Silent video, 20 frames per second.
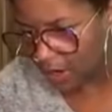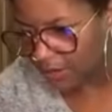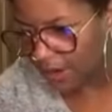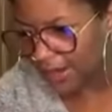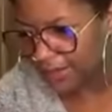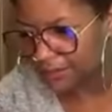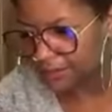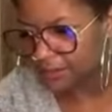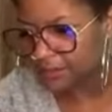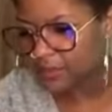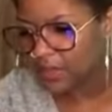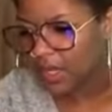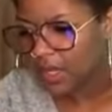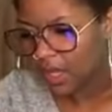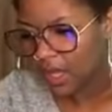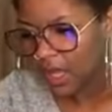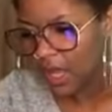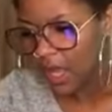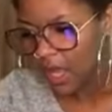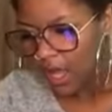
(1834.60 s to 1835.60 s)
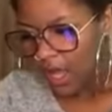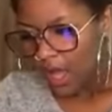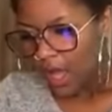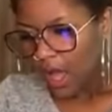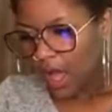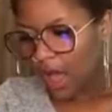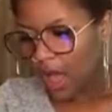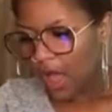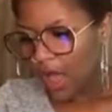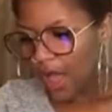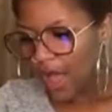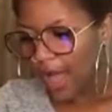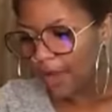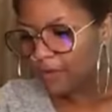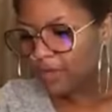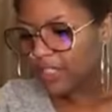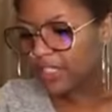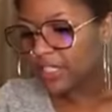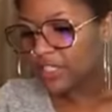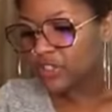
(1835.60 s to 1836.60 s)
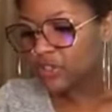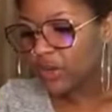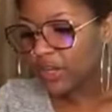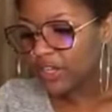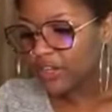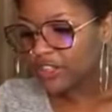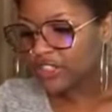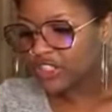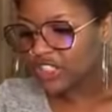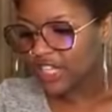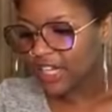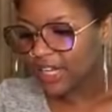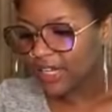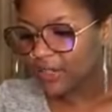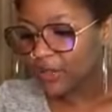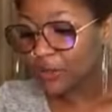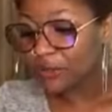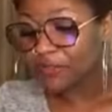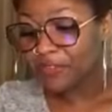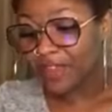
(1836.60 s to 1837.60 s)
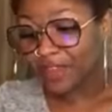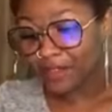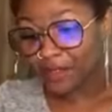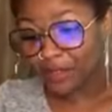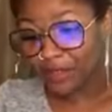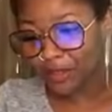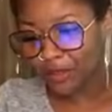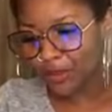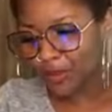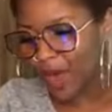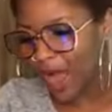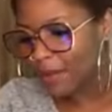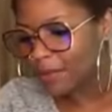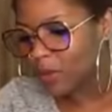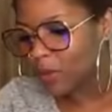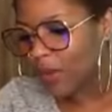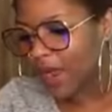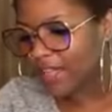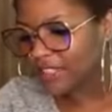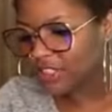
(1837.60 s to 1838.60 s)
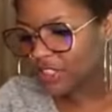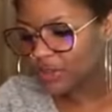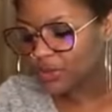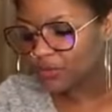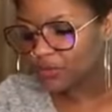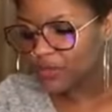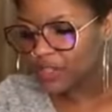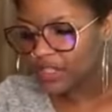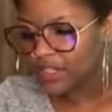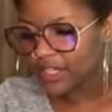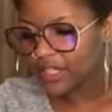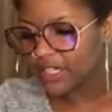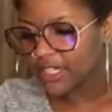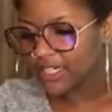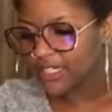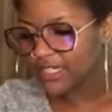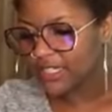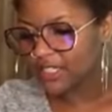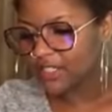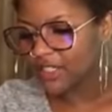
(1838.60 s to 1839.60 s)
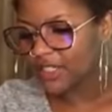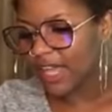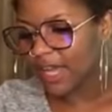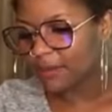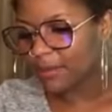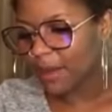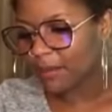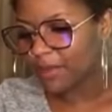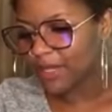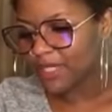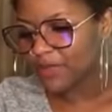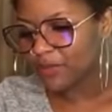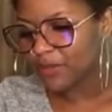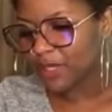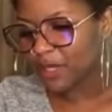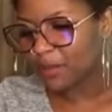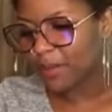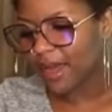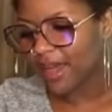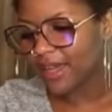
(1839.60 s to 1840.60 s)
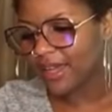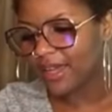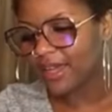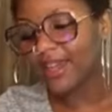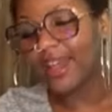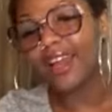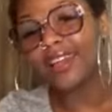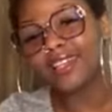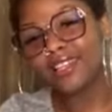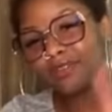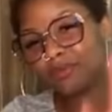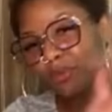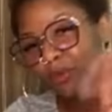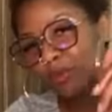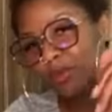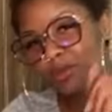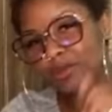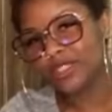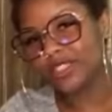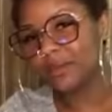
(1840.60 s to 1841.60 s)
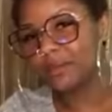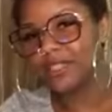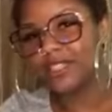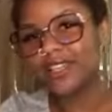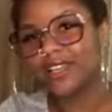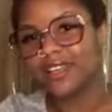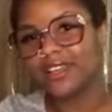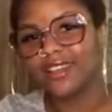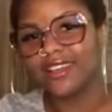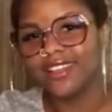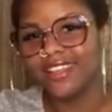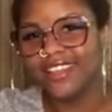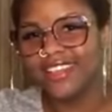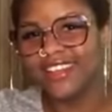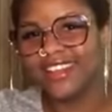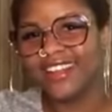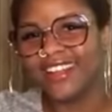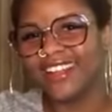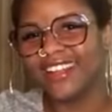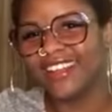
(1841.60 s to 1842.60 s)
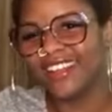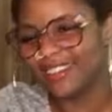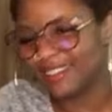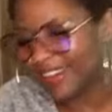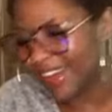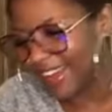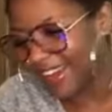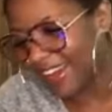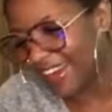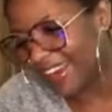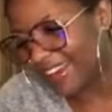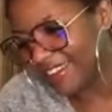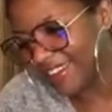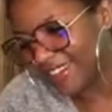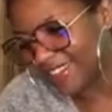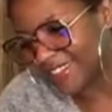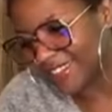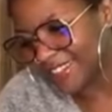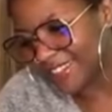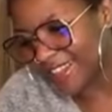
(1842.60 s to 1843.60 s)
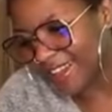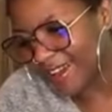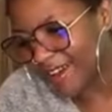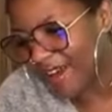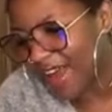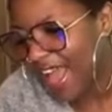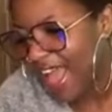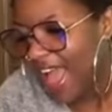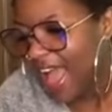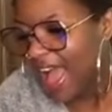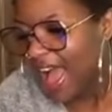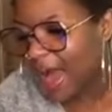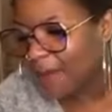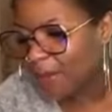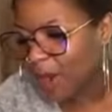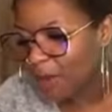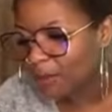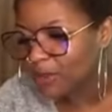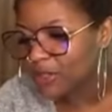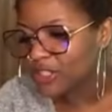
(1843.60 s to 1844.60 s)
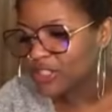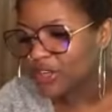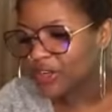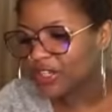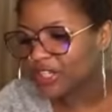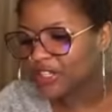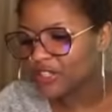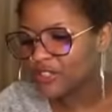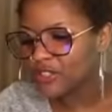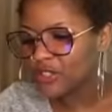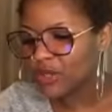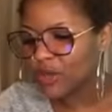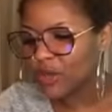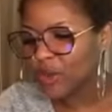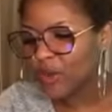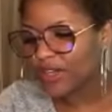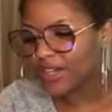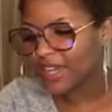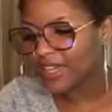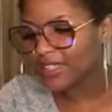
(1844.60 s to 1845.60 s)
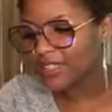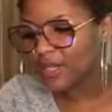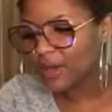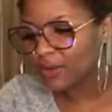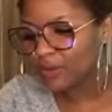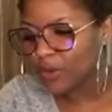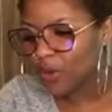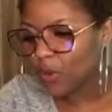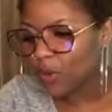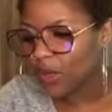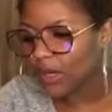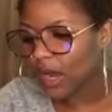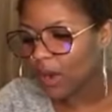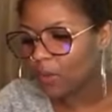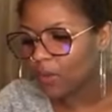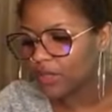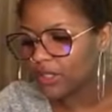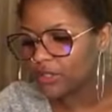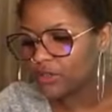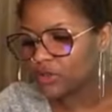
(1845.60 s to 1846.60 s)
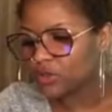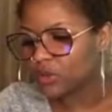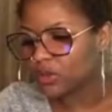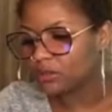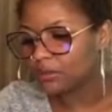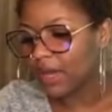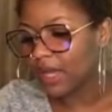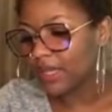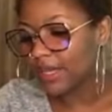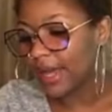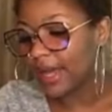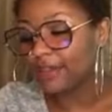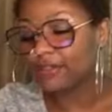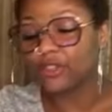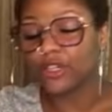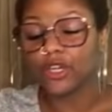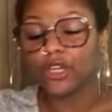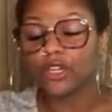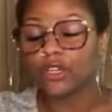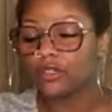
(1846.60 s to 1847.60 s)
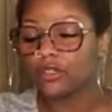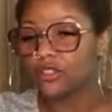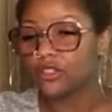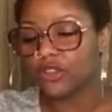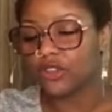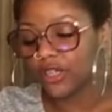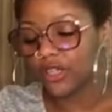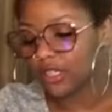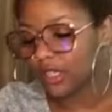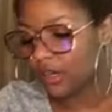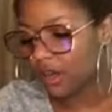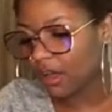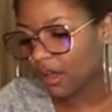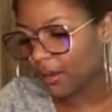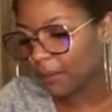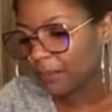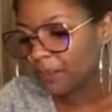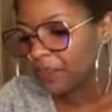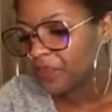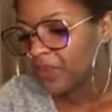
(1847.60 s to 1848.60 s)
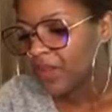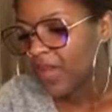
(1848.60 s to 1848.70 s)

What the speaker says: right. I really enjoy your channel. Thank you. I've been watching you for years, and you're like my best friend in my head. I love when people tell me that. I love yourself. I'm almost 30 years old, and I don't know what I want to do with my life. Girl, join the club.